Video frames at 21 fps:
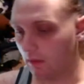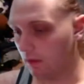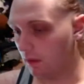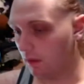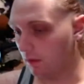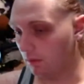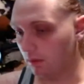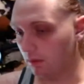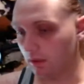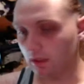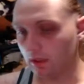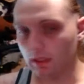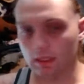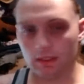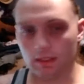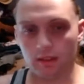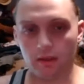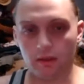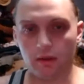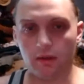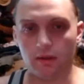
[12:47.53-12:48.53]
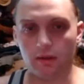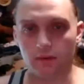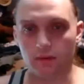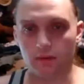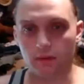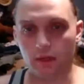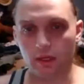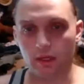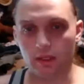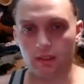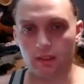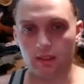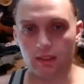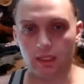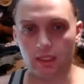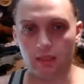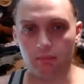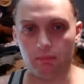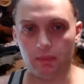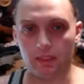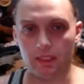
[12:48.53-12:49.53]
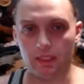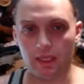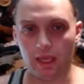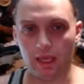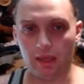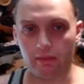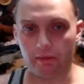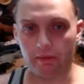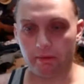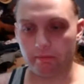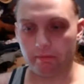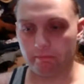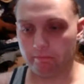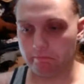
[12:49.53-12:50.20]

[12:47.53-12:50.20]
It really does hurt trying to keep it together.